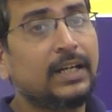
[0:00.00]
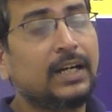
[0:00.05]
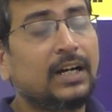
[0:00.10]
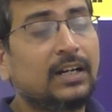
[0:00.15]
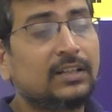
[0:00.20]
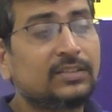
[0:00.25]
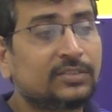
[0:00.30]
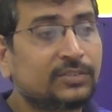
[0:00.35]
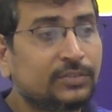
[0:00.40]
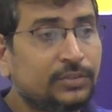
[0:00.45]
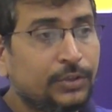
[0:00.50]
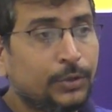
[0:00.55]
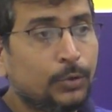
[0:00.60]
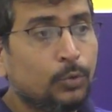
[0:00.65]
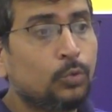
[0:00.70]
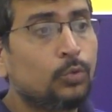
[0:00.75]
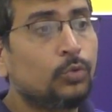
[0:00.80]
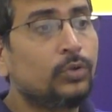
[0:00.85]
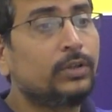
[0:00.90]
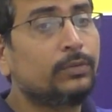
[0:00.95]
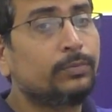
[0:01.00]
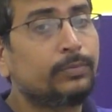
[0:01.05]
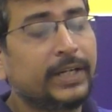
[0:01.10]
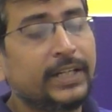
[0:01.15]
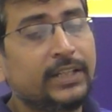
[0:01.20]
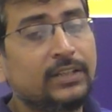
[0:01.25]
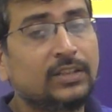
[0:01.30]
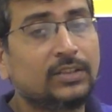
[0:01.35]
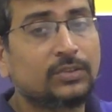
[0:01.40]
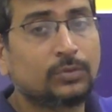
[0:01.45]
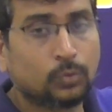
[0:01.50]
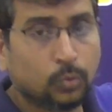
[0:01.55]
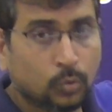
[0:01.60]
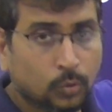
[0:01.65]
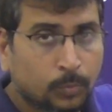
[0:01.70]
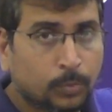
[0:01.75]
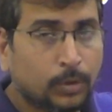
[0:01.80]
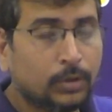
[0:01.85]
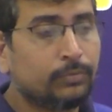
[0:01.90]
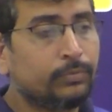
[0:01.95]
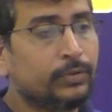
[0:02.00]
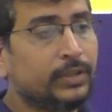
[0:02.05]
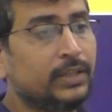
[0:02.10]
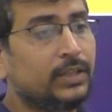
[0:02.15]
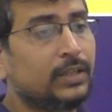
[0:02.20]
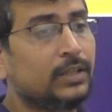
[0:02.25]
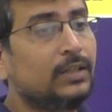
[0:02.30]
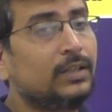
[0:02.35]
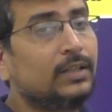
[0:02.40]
asks you to define the slope of it,